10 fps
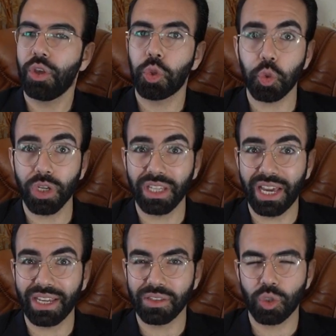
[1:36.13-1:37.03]
3
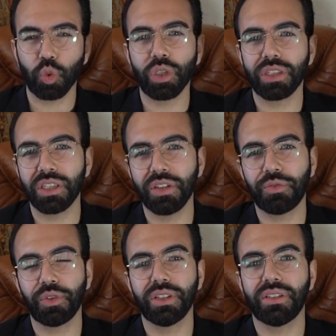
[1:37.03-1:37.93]
lines with
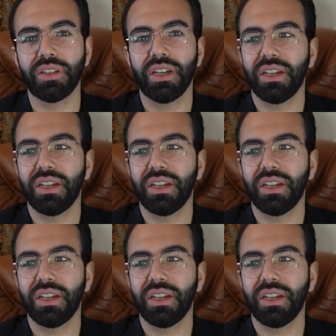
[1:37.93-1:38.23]
different